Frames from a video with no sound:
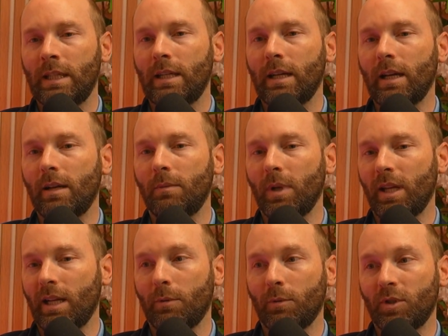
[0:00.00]
And
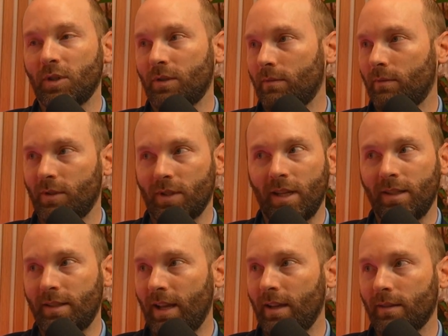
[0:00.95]
I would just send a
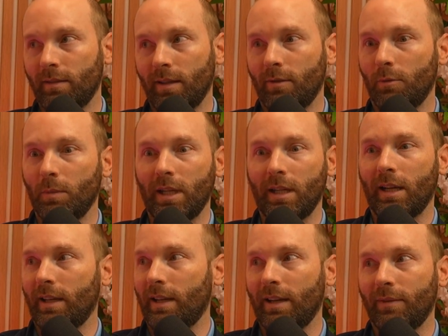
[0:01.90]
text like, oh my God,
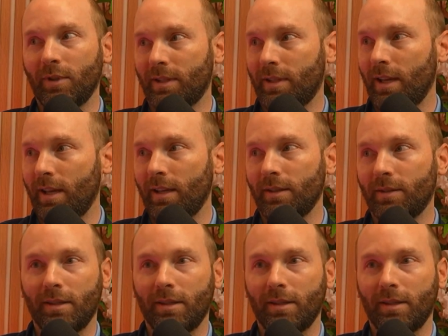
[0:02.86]
I have this case.